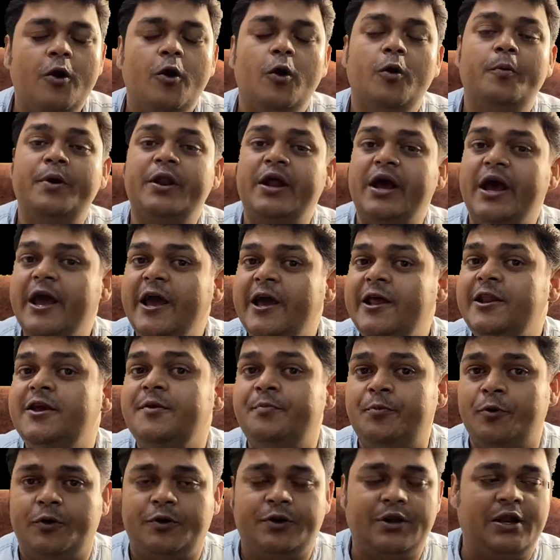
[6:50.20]
over
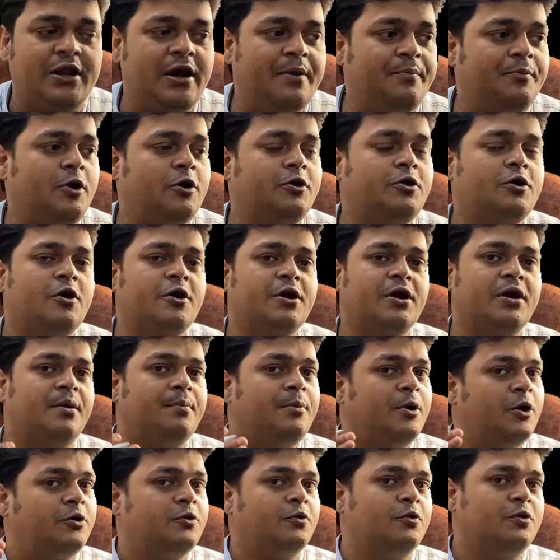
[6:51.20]
any portal, I'm not talking
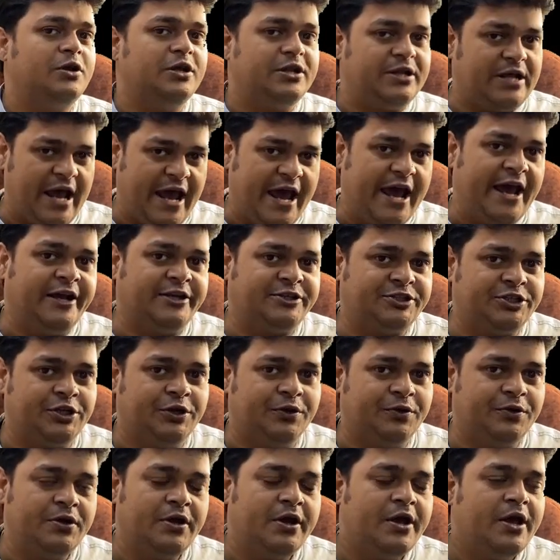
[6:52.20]
about only the
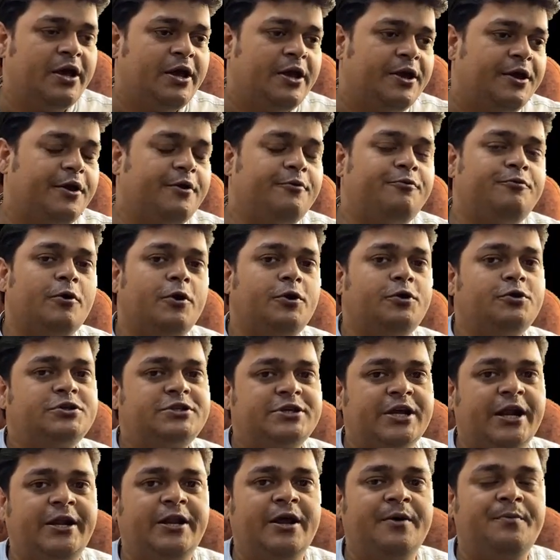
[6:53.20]
Azure. If you want to
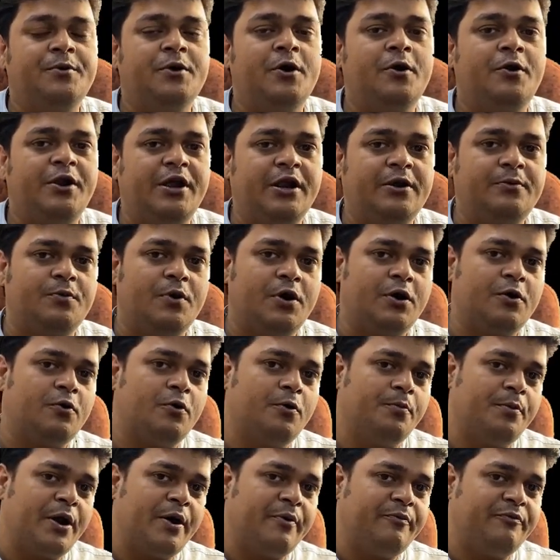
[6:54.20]
set up your network
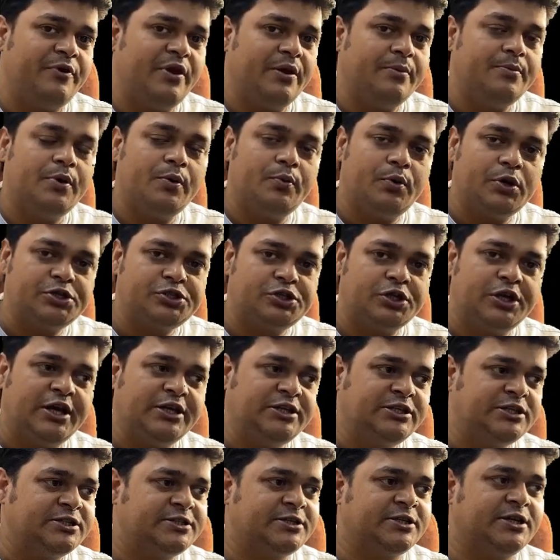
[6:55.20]
over a VMware
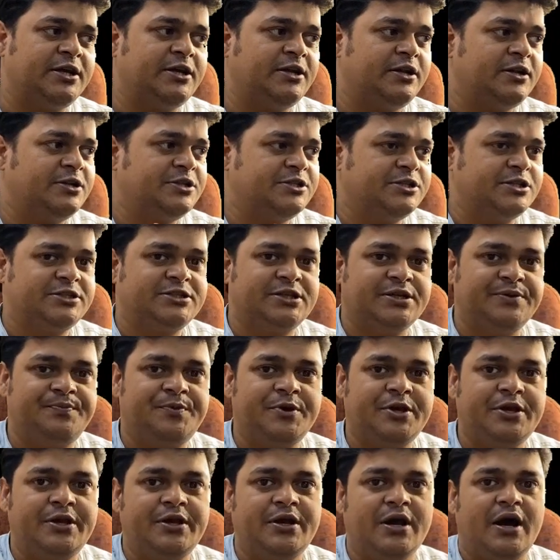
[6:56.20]
virtualization,
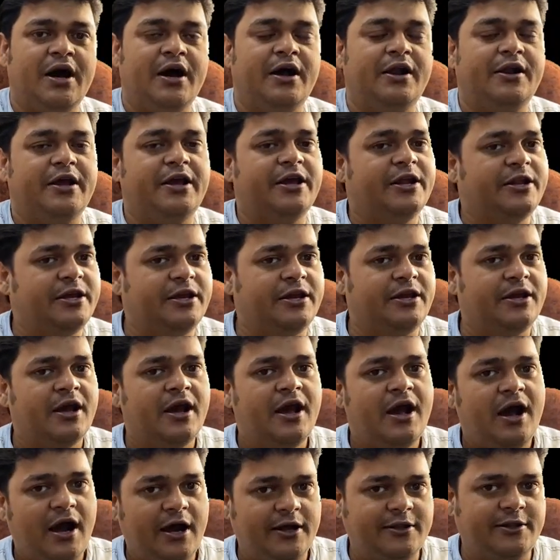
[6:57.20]
GCP, or any
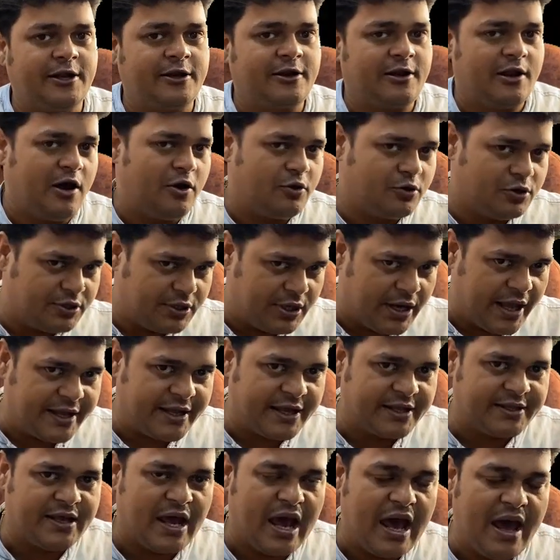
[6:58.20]
other cloud like
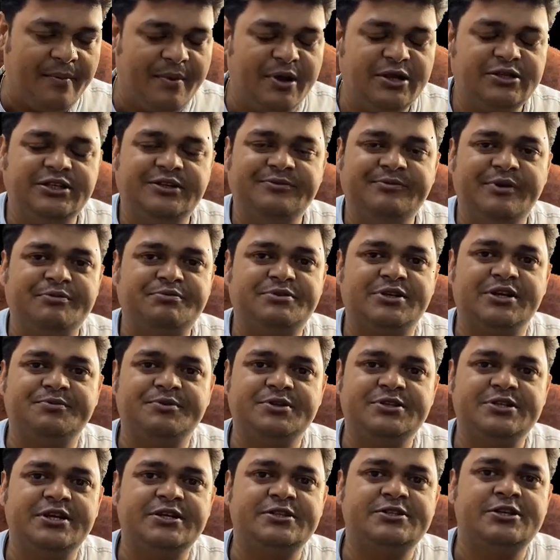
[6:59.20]
the Amazon Web
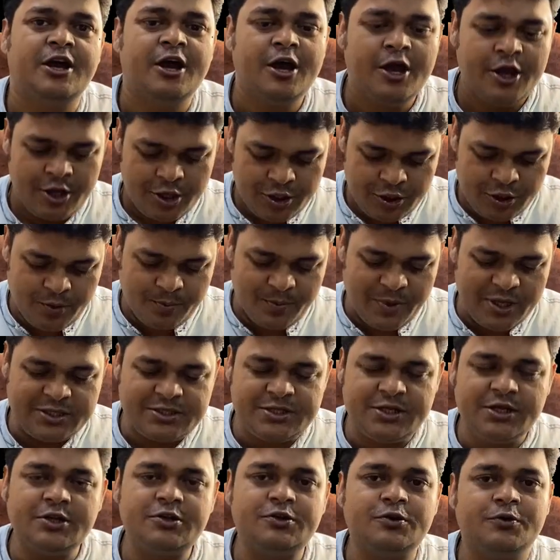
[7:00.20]
Services, you
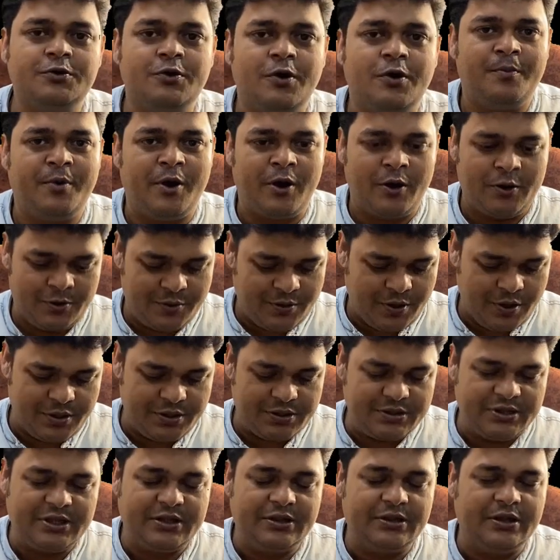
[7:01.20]
must need to about
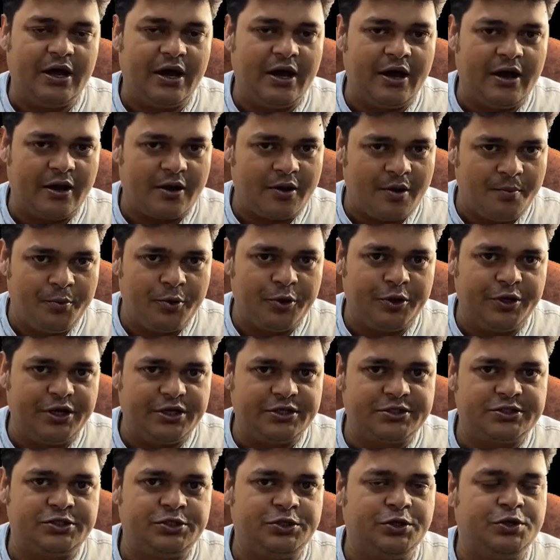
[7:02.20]
the
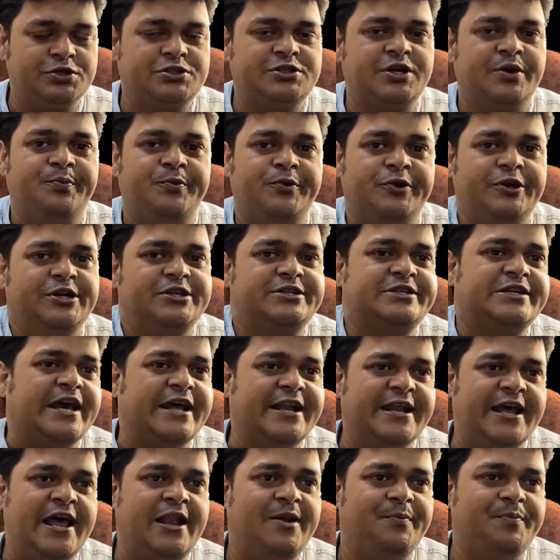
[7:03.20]
components. Those components
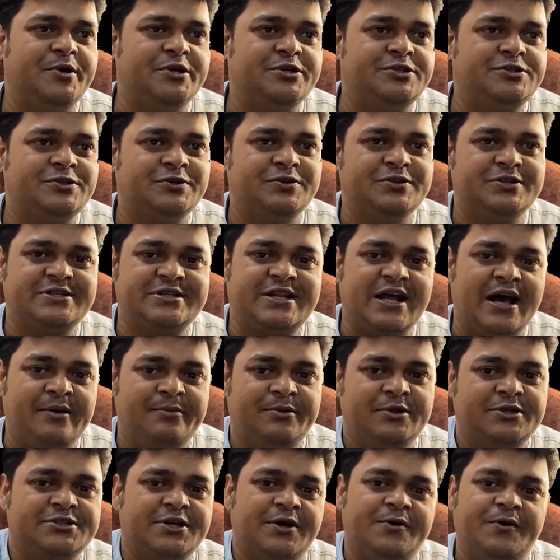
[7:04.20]
can help us to
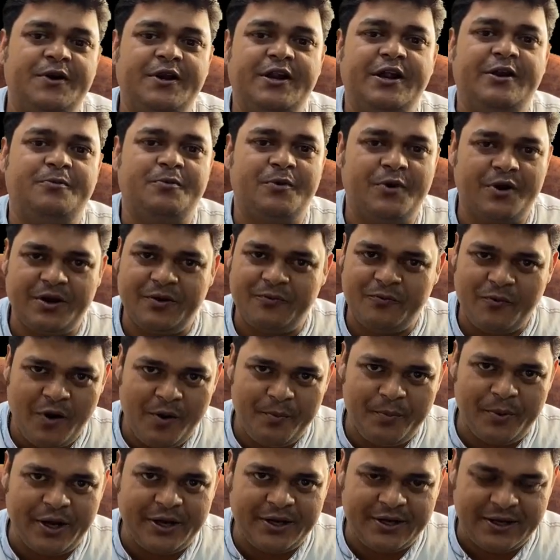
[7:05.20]
establish our network
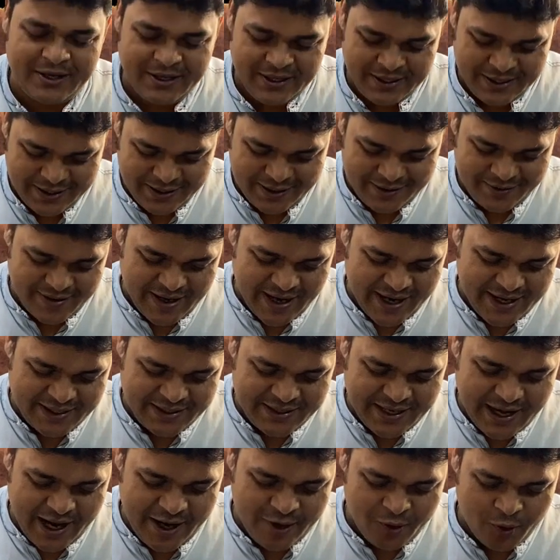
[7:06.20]
environment,
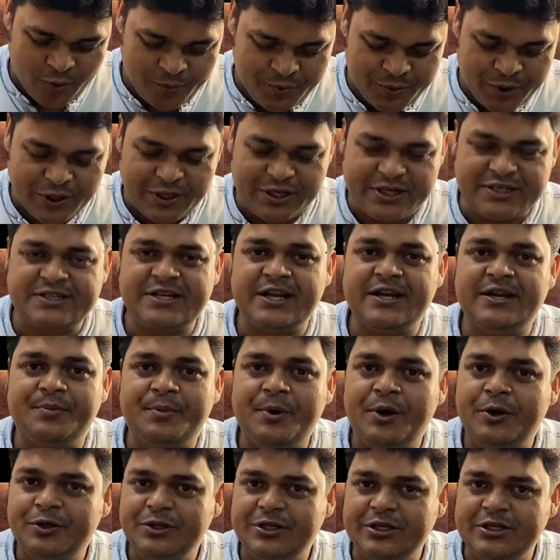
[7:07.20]
right? I hope you understand
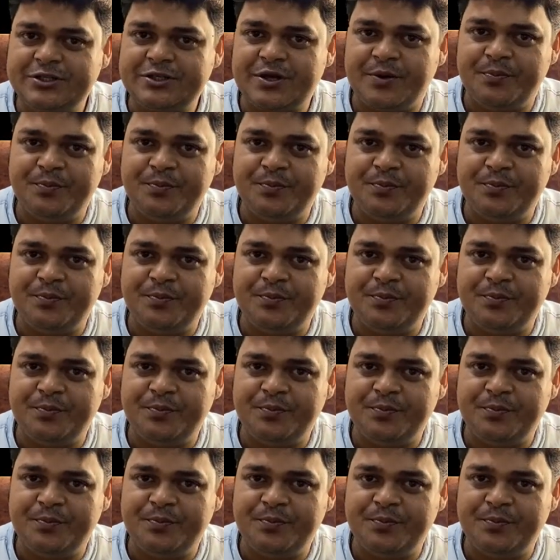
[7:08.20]
about these